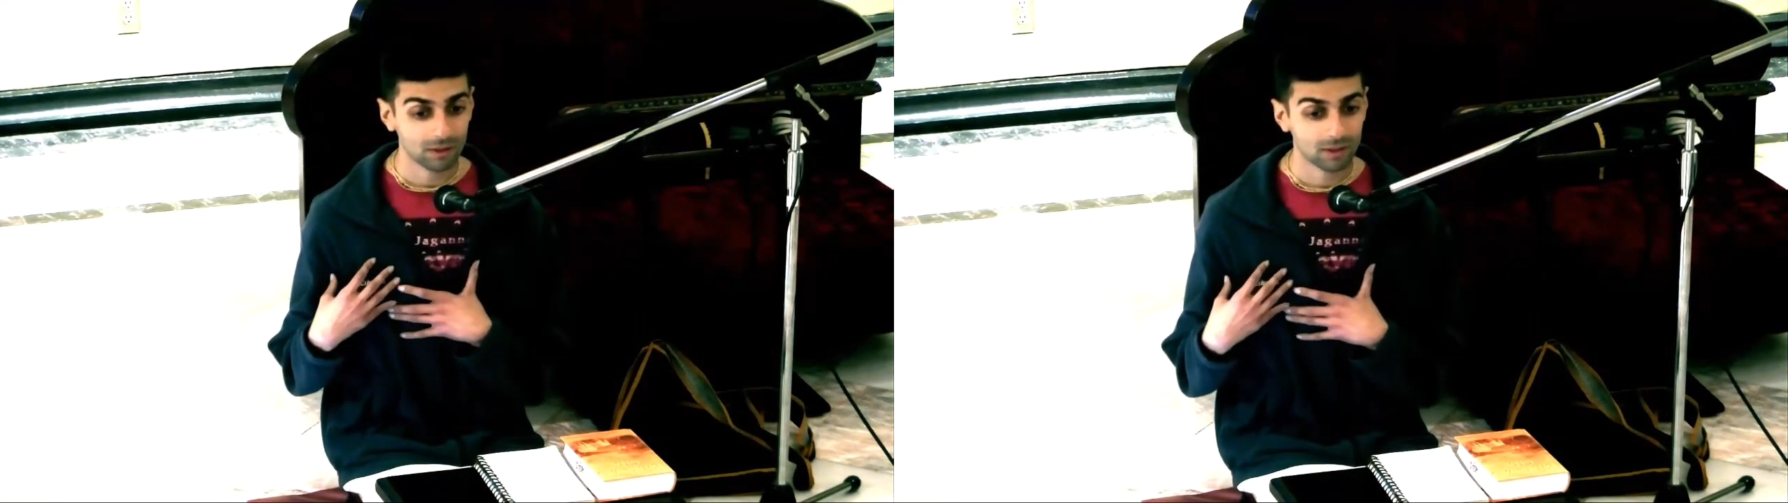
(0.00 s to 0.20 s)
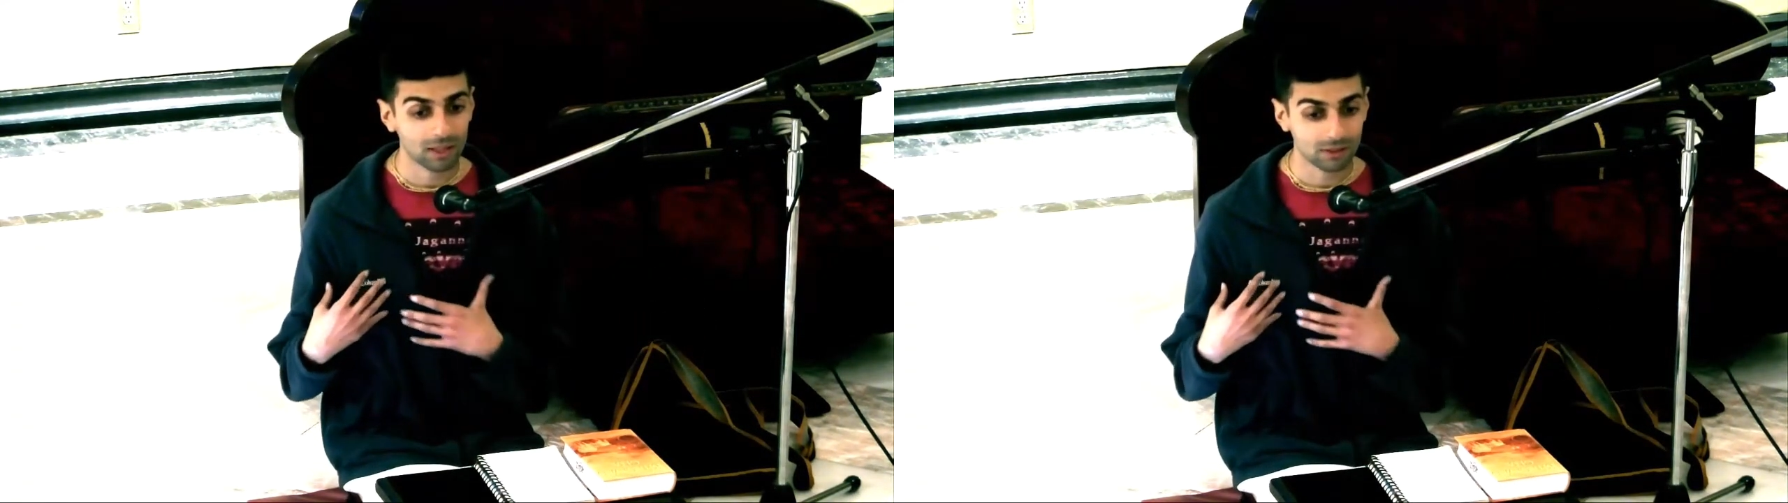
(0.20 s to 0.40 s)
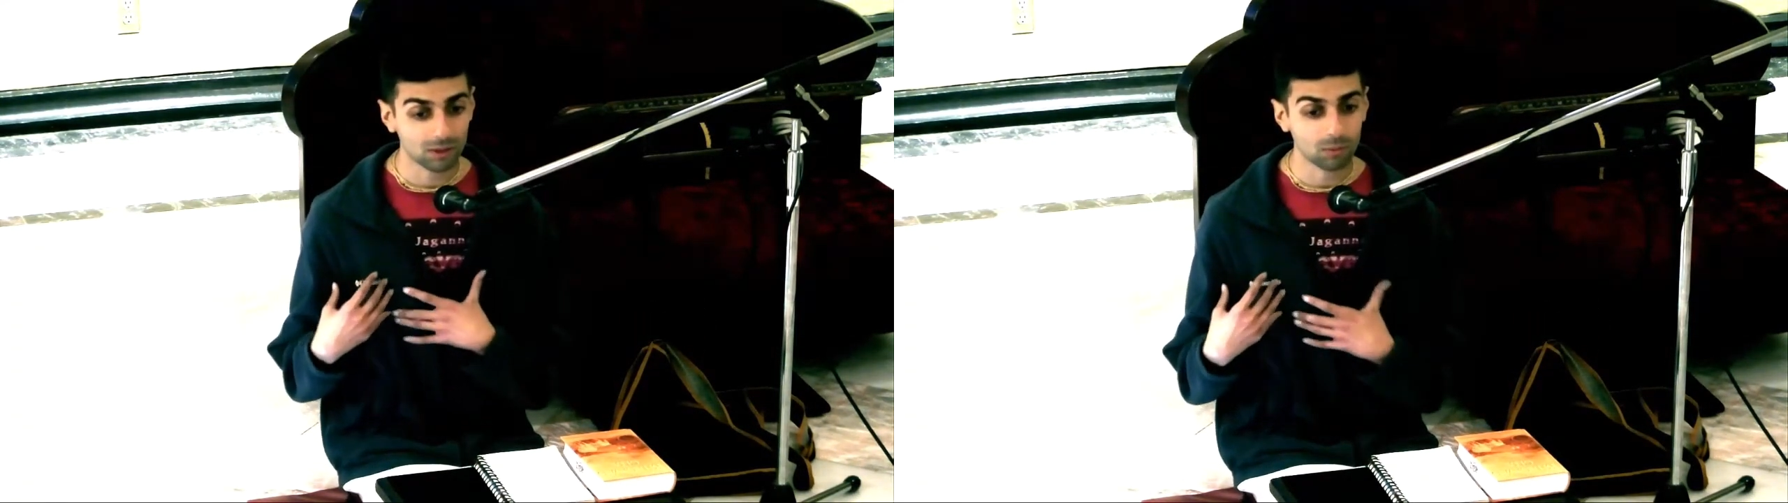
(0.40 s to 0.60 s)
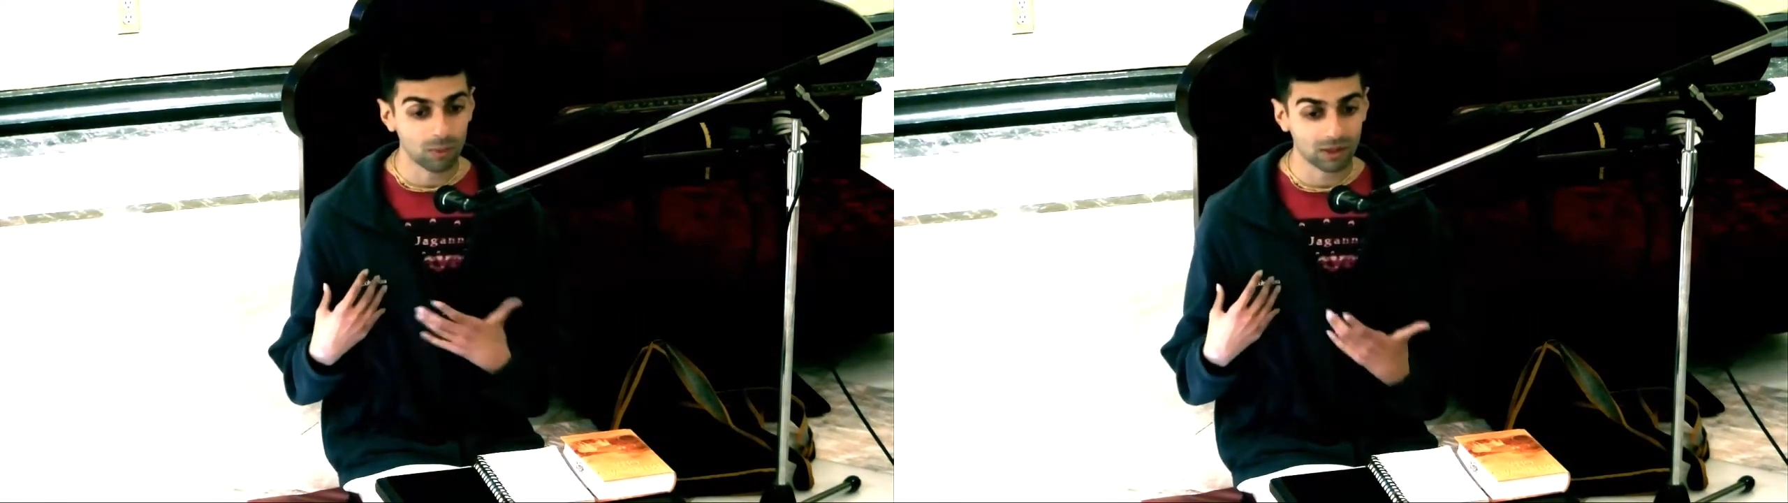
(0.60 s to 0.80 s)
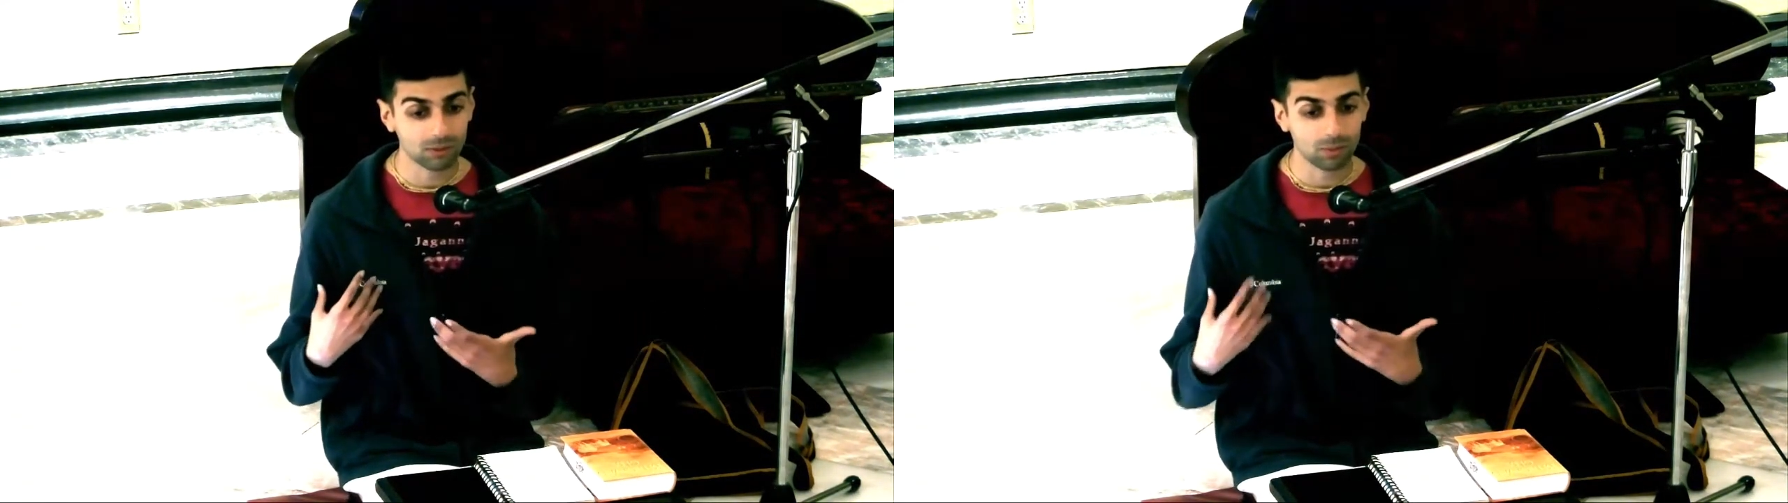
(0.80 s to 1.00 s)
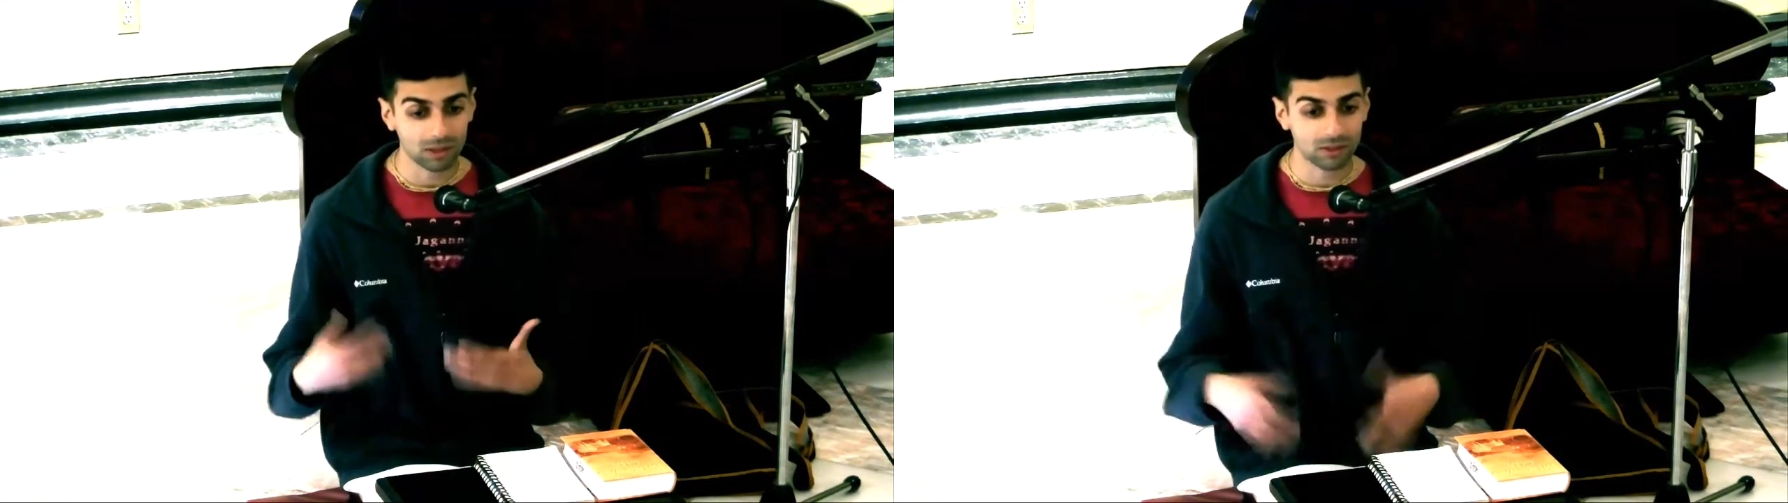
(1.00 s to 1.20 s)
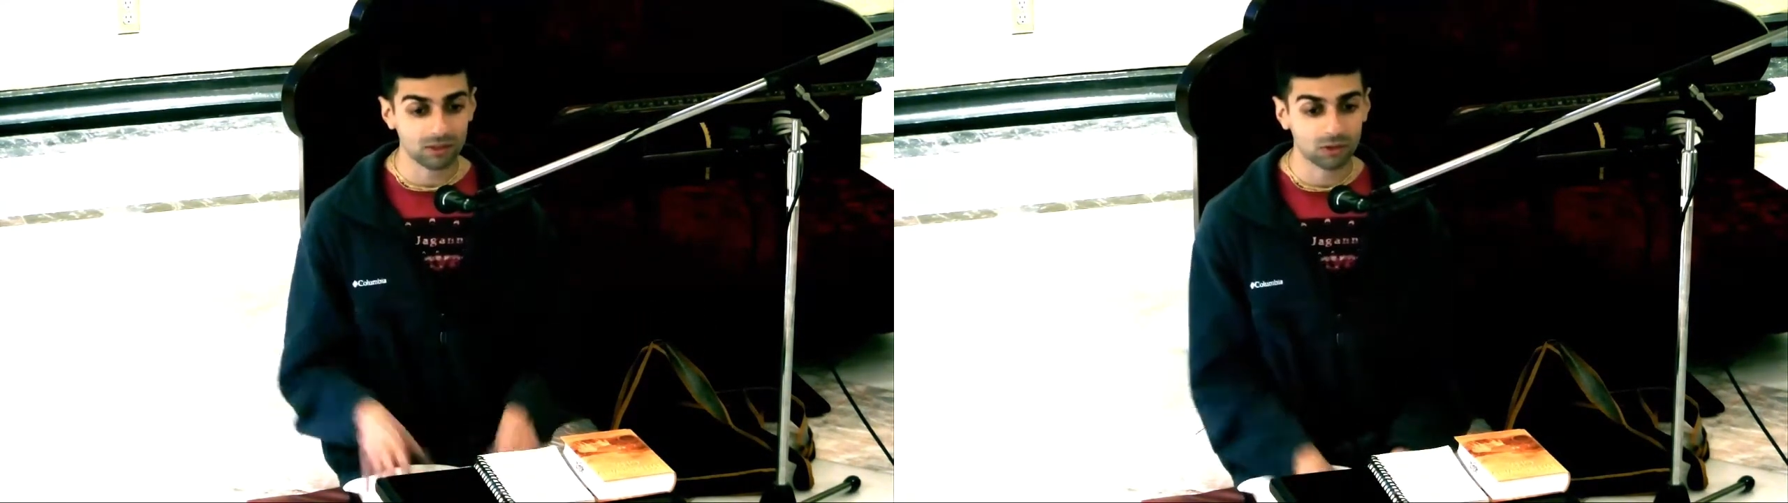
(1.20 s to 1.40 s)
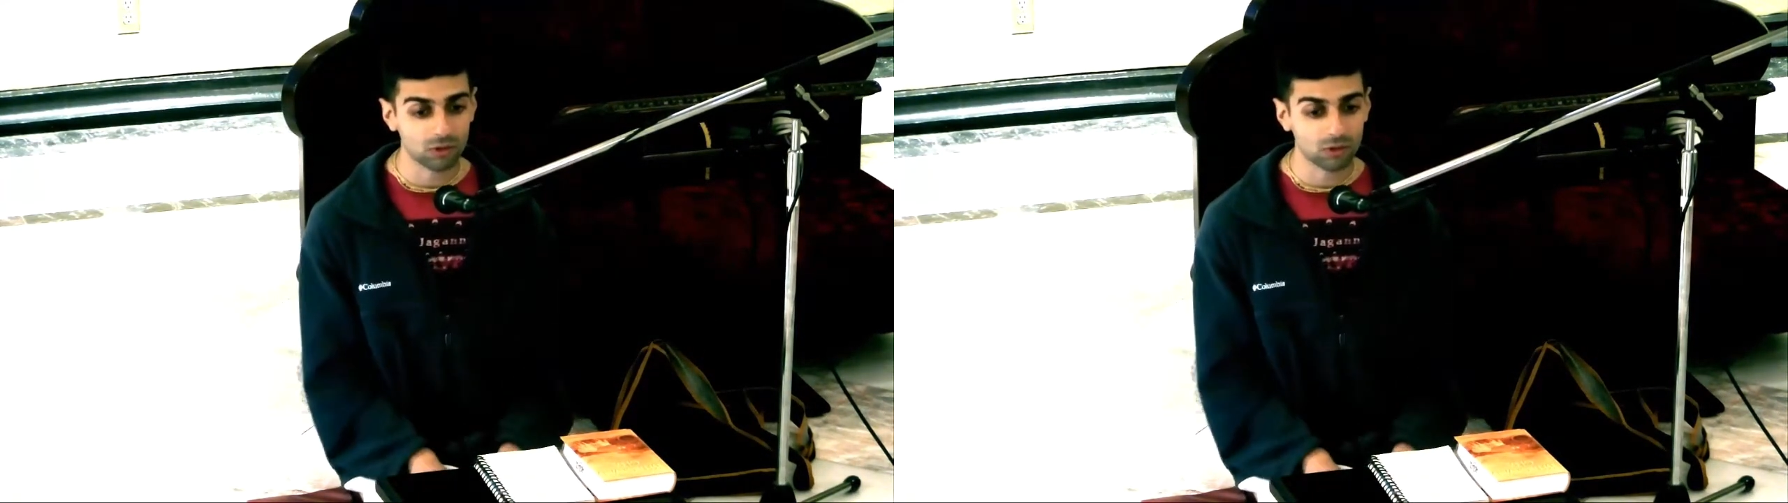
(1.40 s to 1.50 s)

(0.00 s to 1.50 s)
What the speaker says: That's the best place to